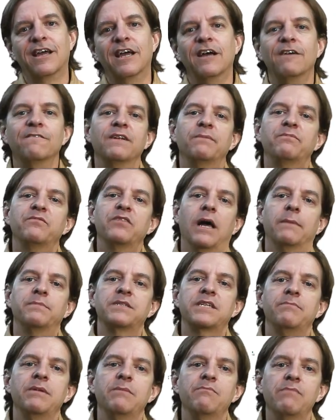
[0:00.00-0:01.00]
Flip-flops
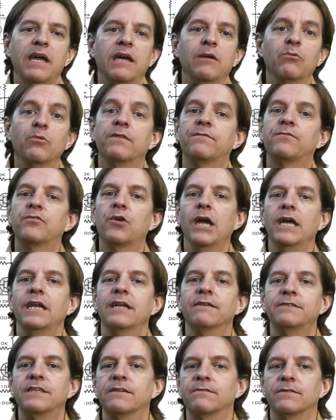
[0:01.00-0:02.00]
can be made with a variety
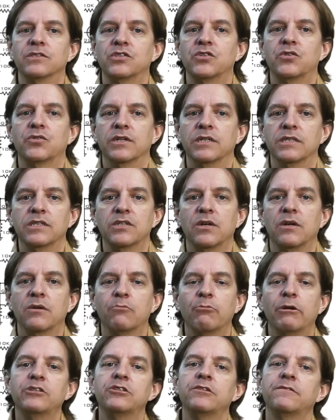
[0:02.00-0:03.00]
of different circuits,
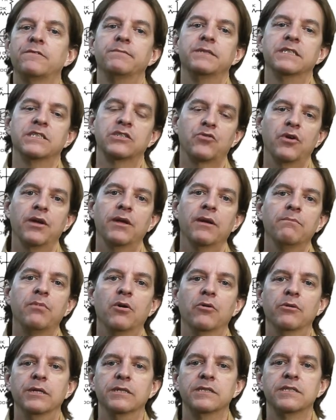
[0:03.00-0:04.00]
ranging from discrete
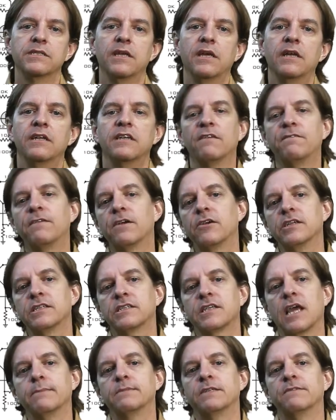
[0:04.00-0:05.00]
components to various
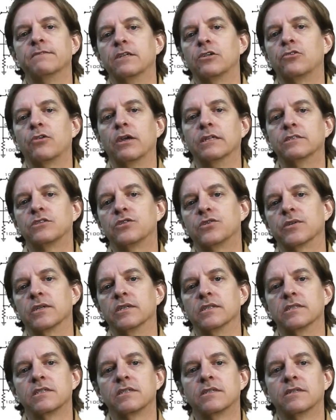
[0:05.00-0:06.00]
types of integrated
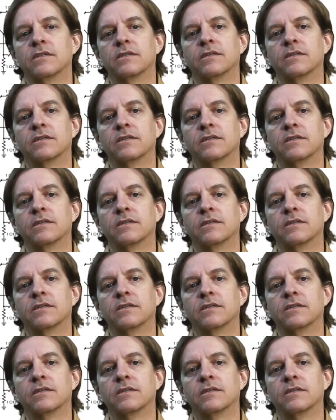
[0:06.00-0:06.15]
circuits.